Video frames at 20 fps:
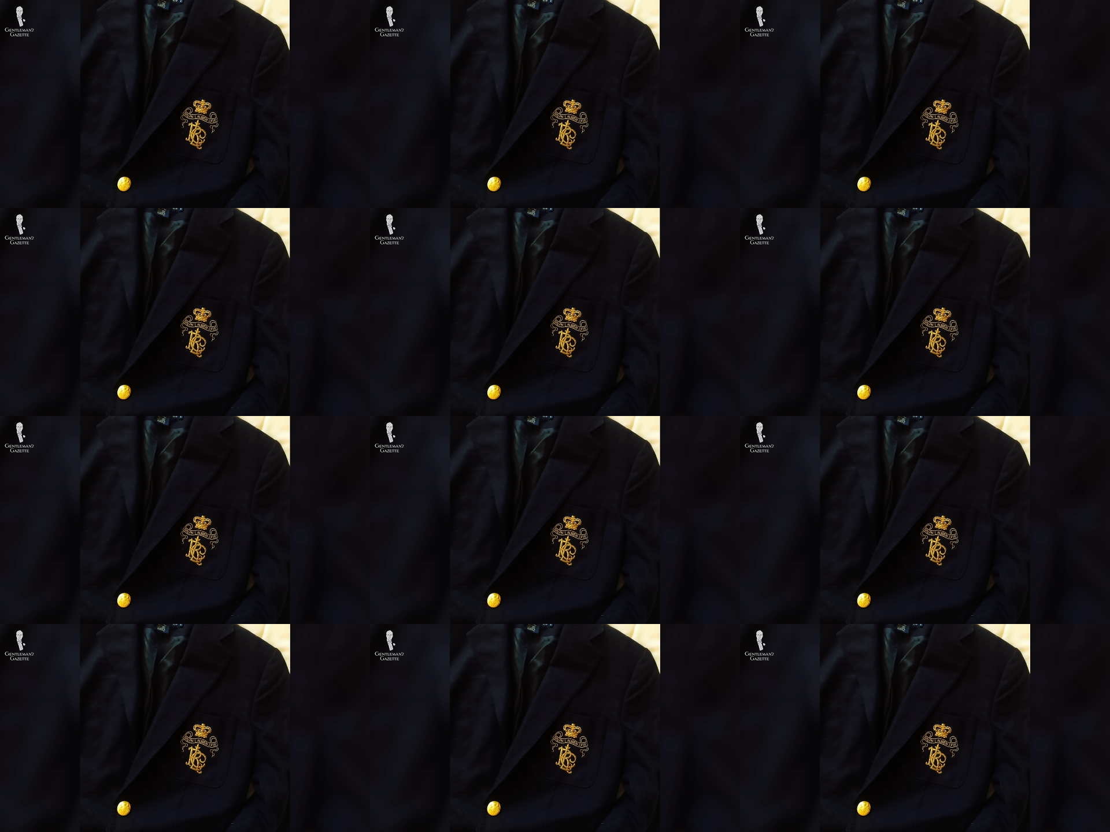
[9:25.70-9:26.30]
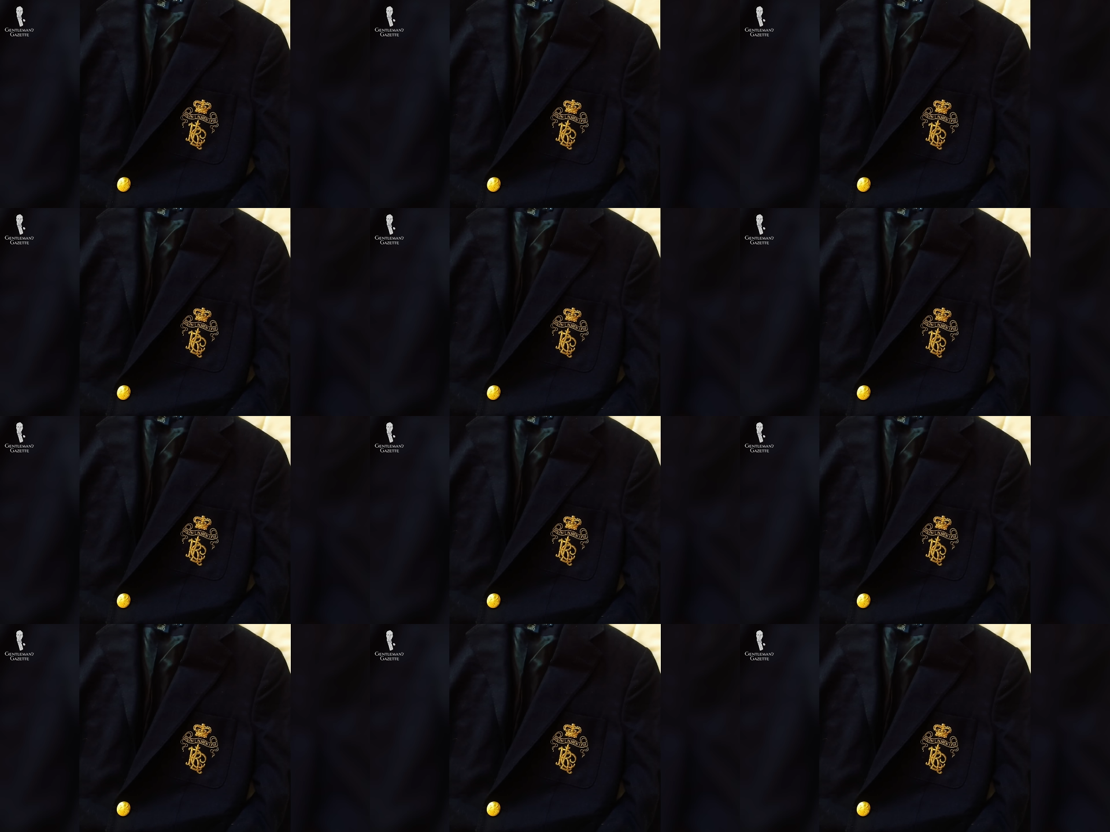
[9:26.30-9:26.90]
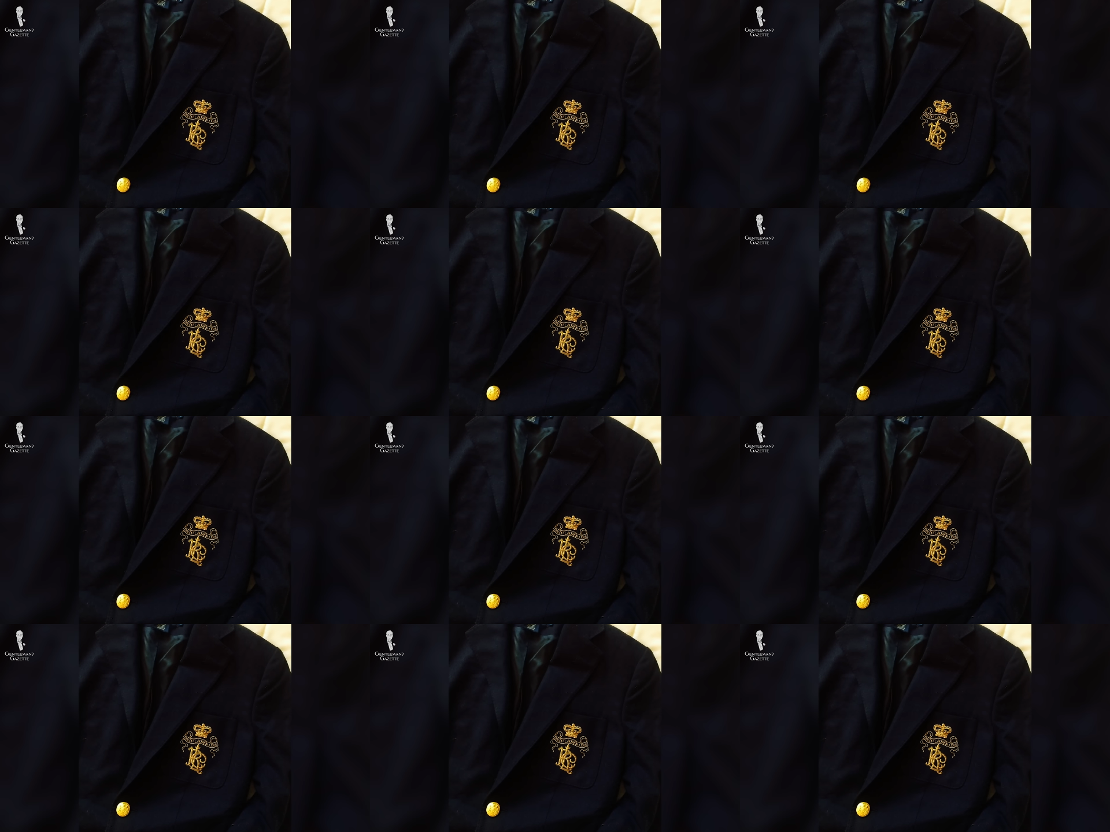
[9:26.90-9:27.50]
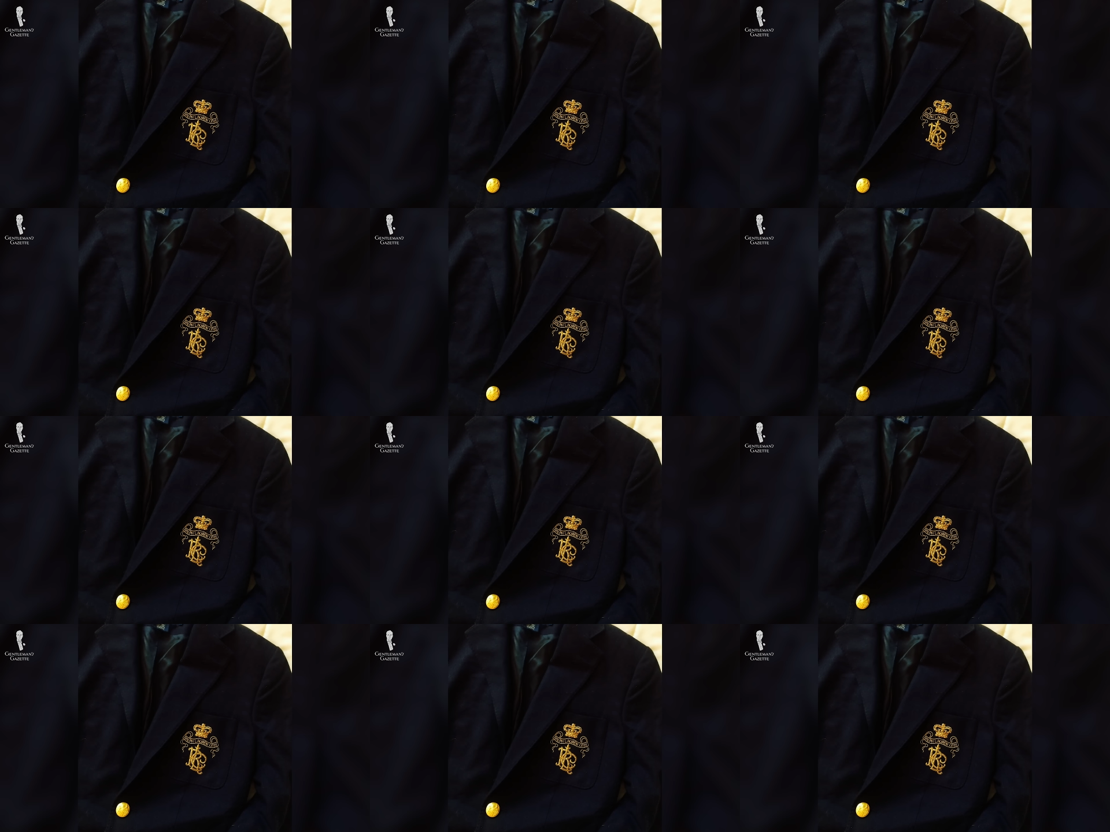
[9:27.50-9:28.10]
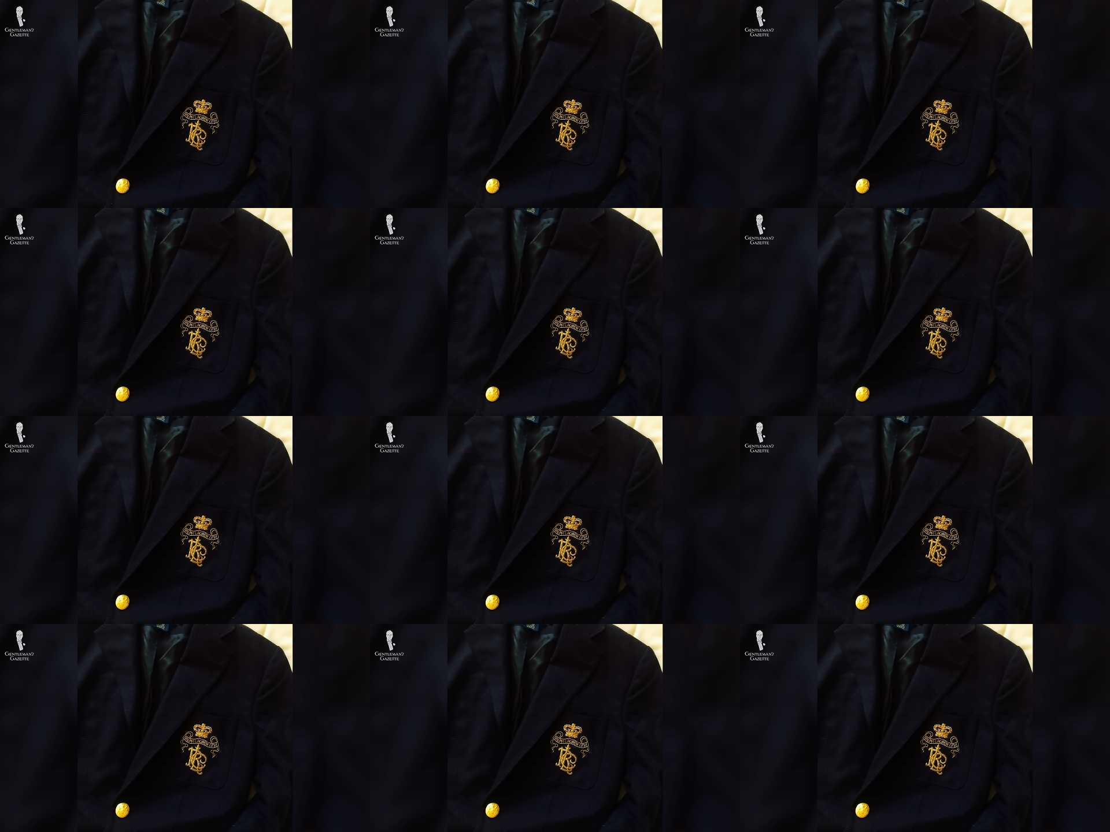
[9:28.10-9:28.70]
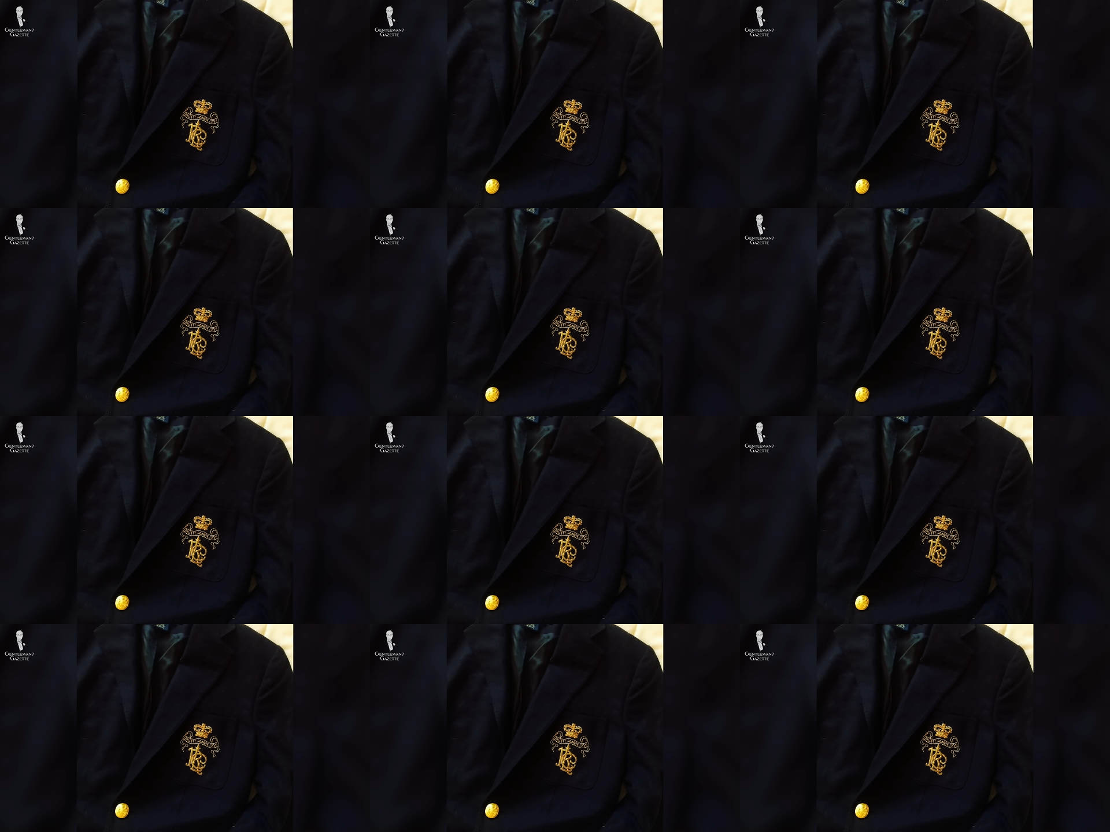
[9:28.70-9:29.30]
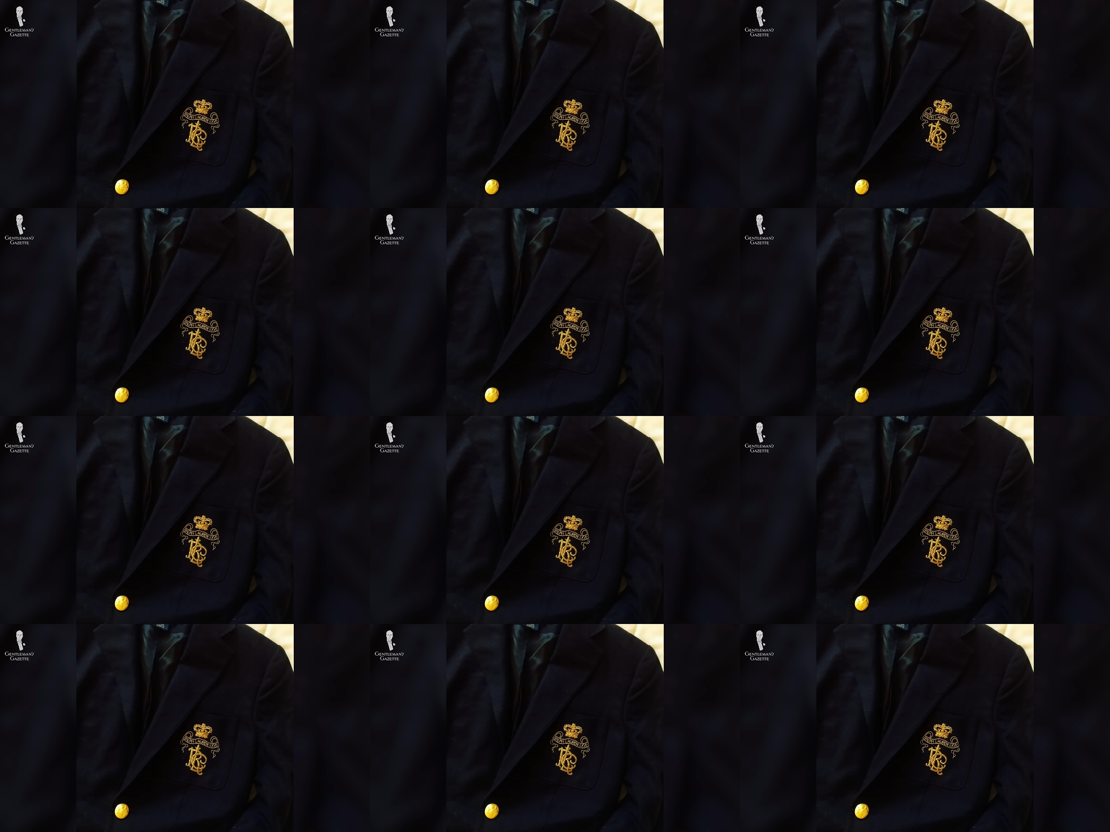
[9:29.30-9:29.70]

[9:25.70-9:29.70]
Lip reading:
Nobody's mouth can be seen.